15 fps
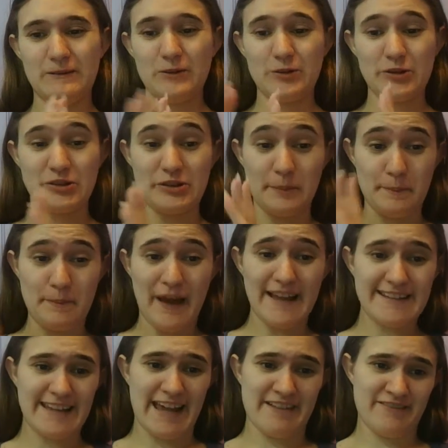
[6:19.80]
The
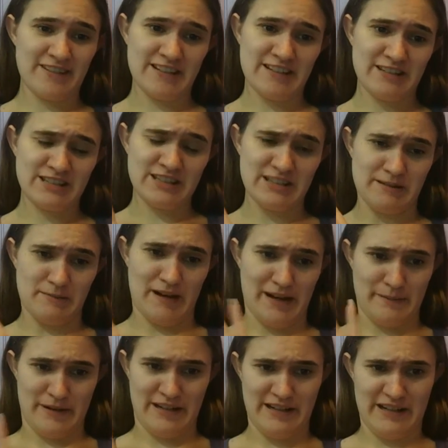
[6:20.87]
best evidence, in my
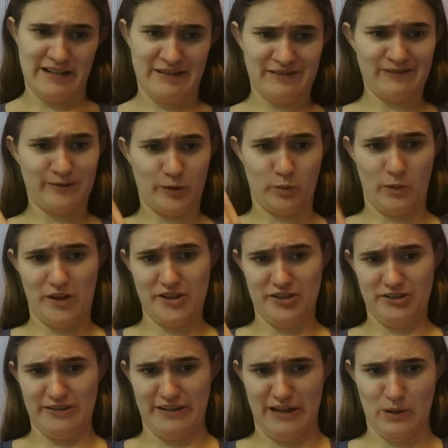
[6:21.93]
opinion, for whether
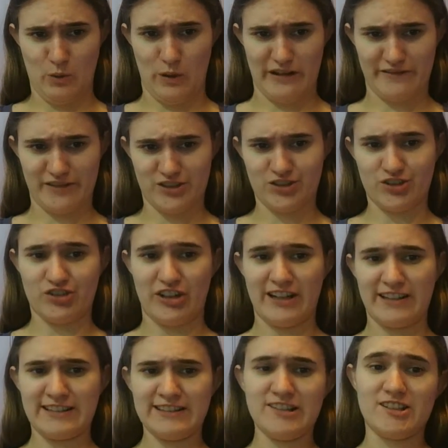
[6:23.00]
or not wyverns are
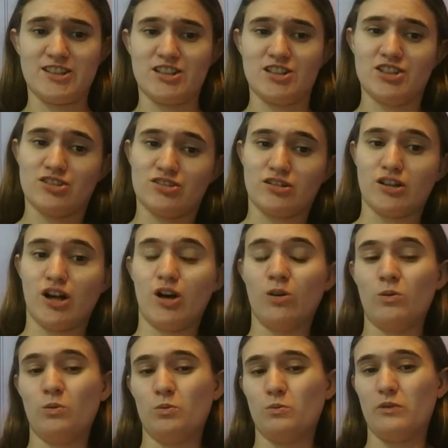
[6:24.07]
dragons is to just
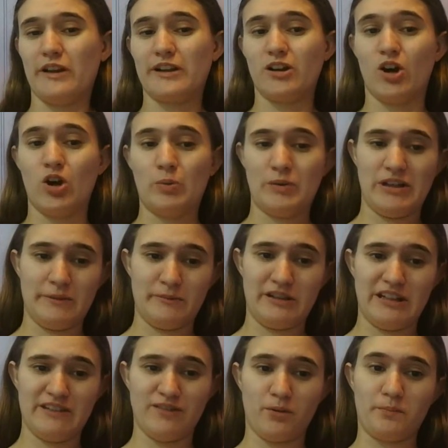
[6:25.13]
go, like, open a
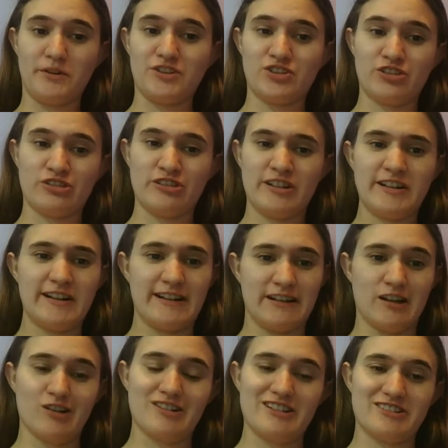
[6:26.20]
medieval bestiary and
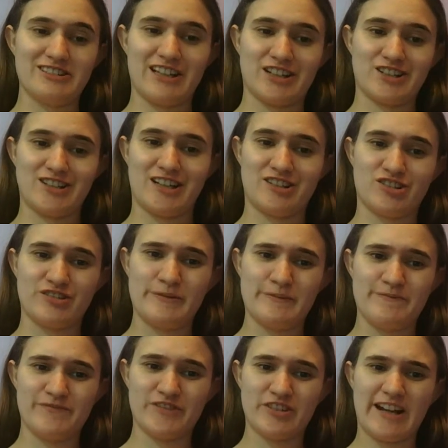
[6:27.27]
go to their section on
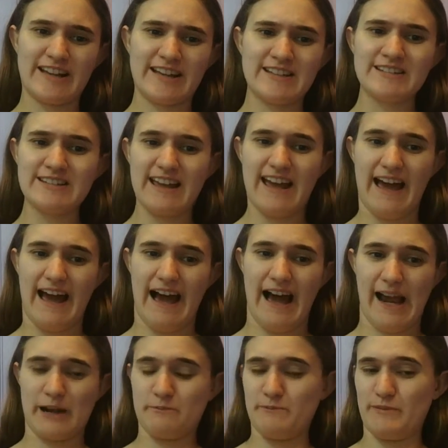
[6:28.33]
dragons.
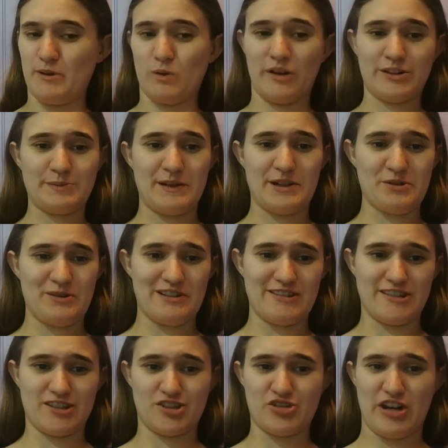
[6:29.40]
I'd be willing to bet you
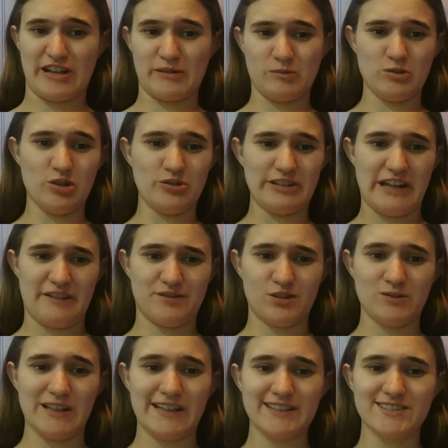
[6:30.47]
anything the dragon will only have
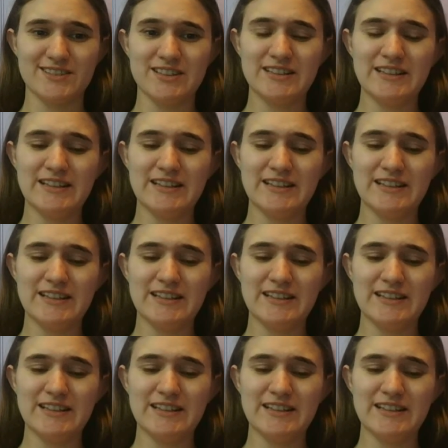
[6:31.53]
2 legs.